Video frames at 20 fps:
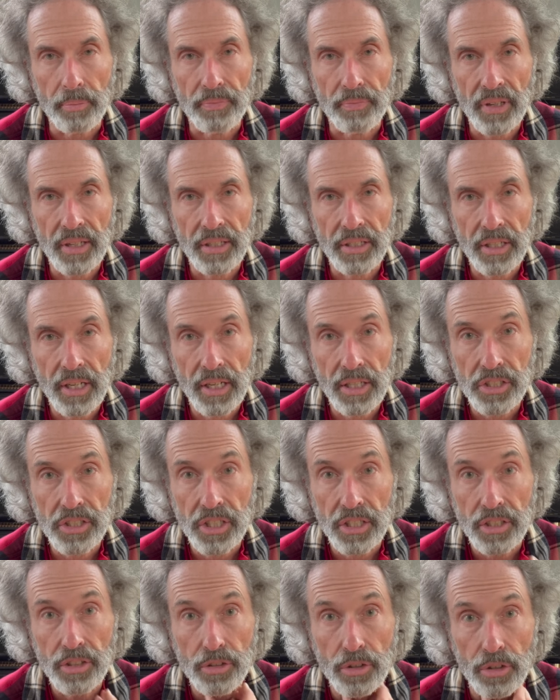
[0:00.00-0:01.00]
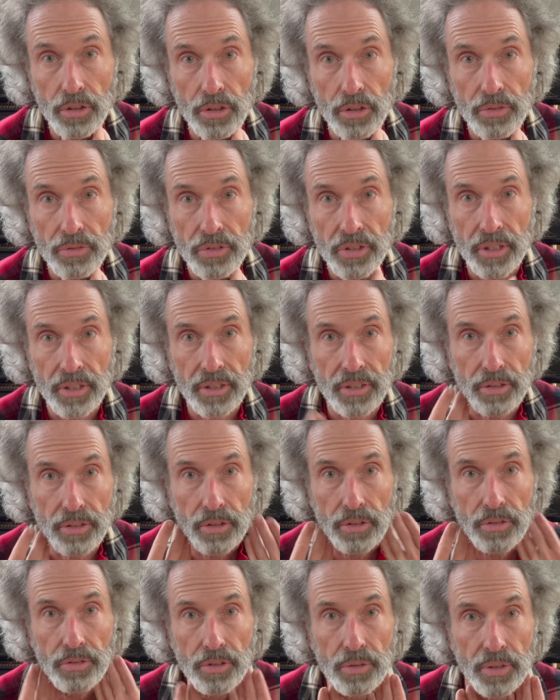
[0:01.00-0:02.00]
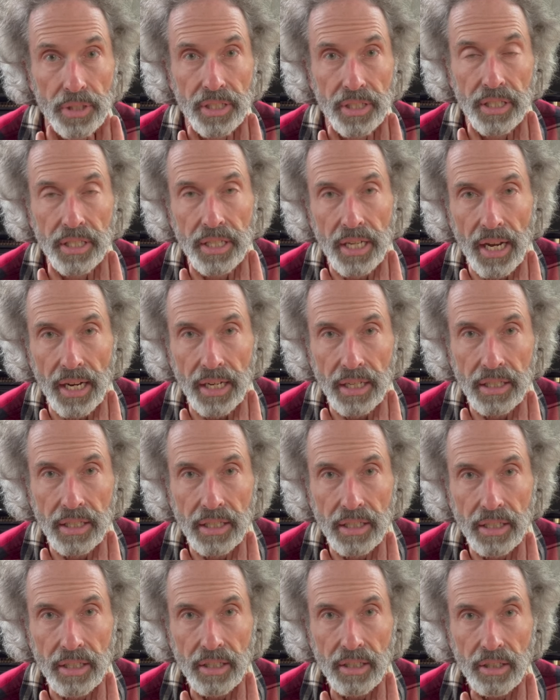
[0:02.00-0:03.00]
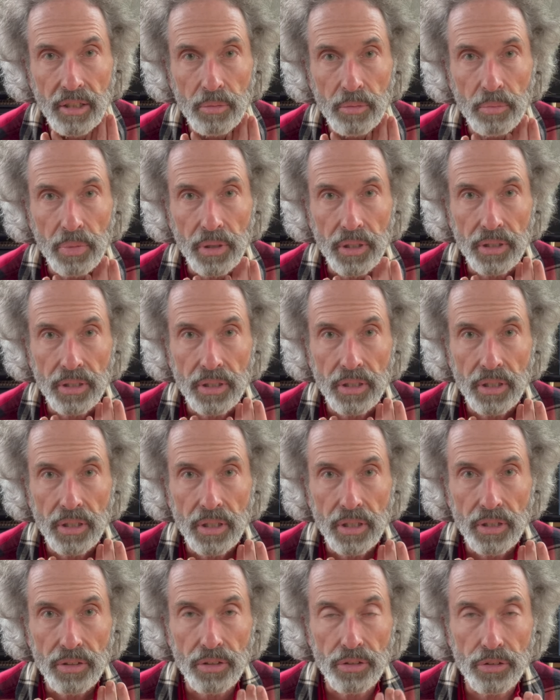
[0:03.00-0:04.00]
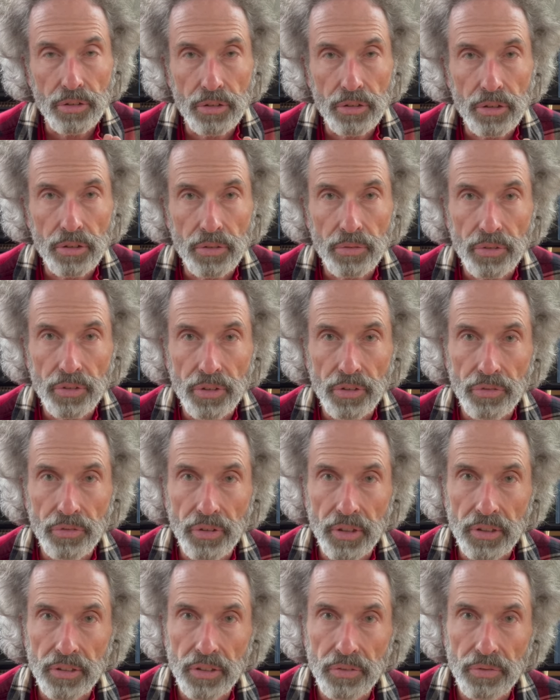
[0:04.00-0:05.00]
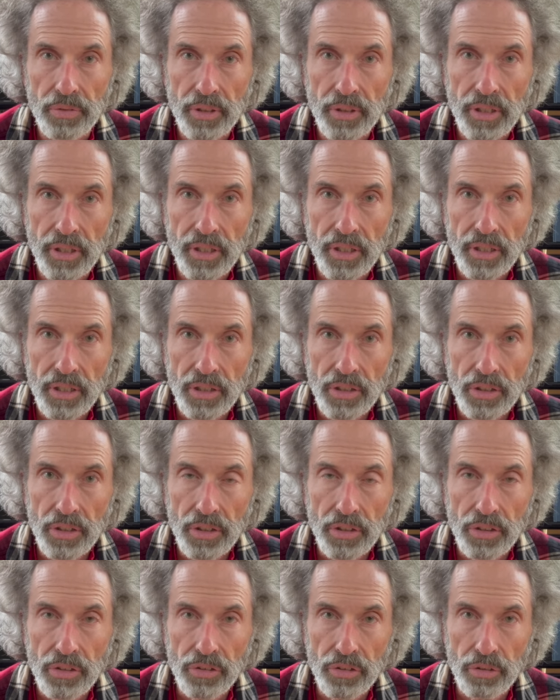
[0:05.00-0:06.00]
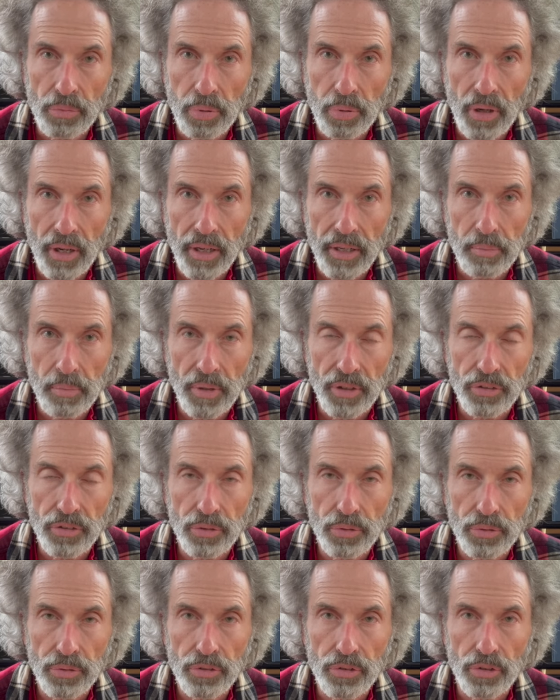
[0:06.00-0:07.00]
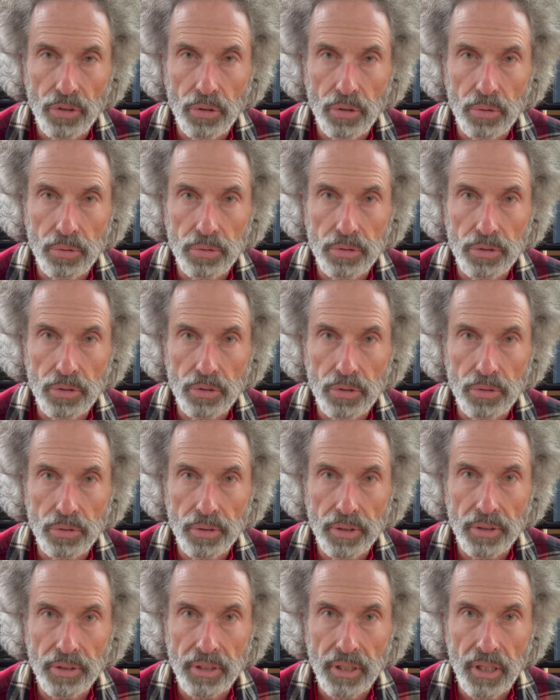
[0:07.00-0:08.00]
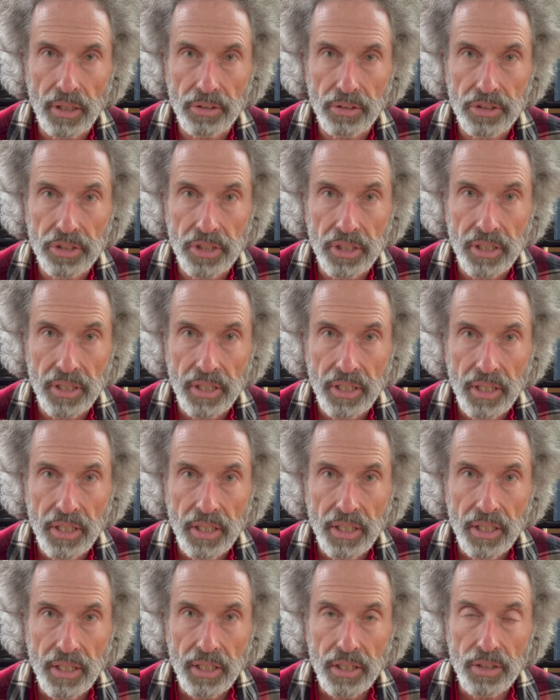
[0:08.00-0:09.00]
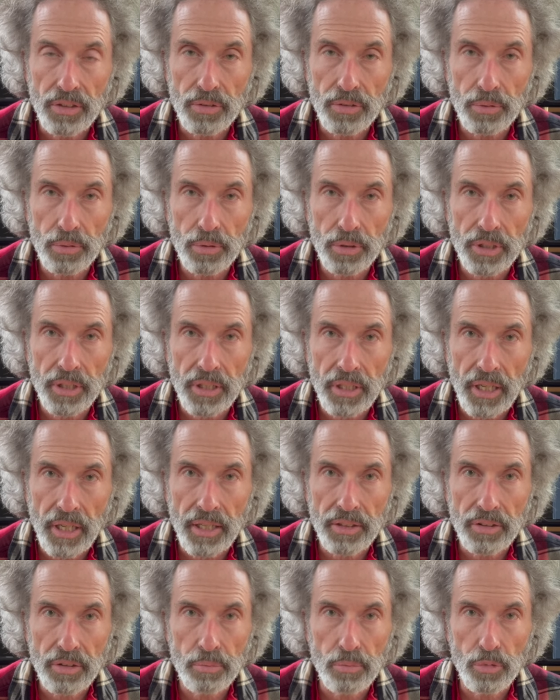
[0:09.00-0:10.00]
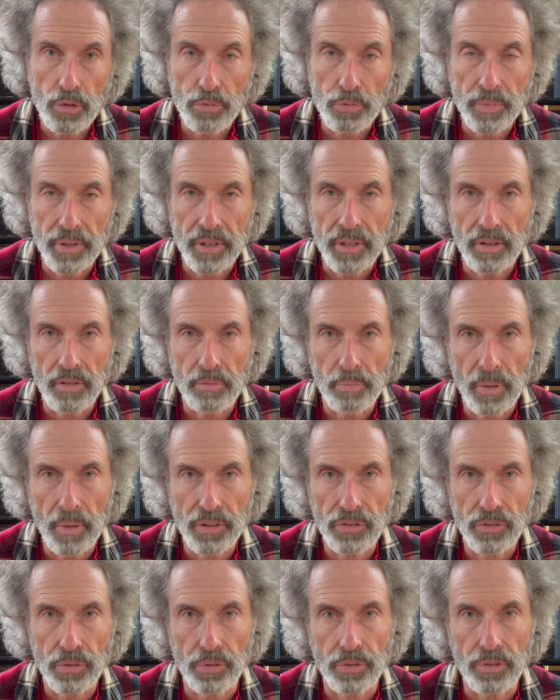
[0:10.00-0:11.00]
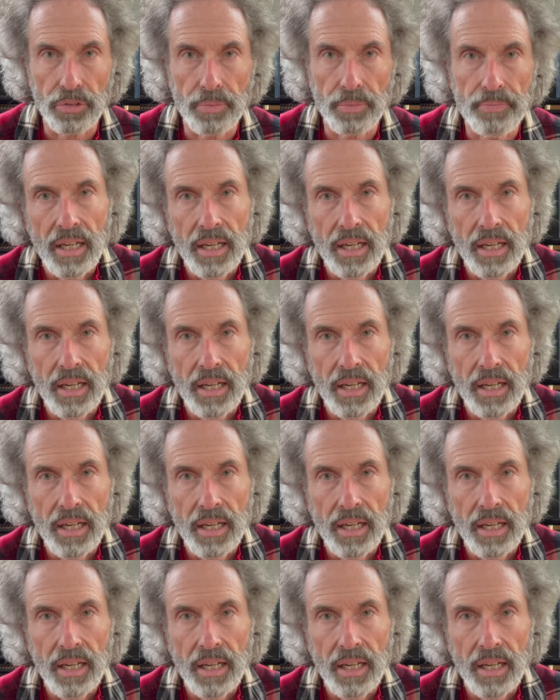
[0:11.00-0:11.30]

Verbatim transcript: Now, you can't see the nerves. Their nerves are in the neck, but the nerves effectively supply a muscle. So neurolaryngology is looking at the movement of muscles.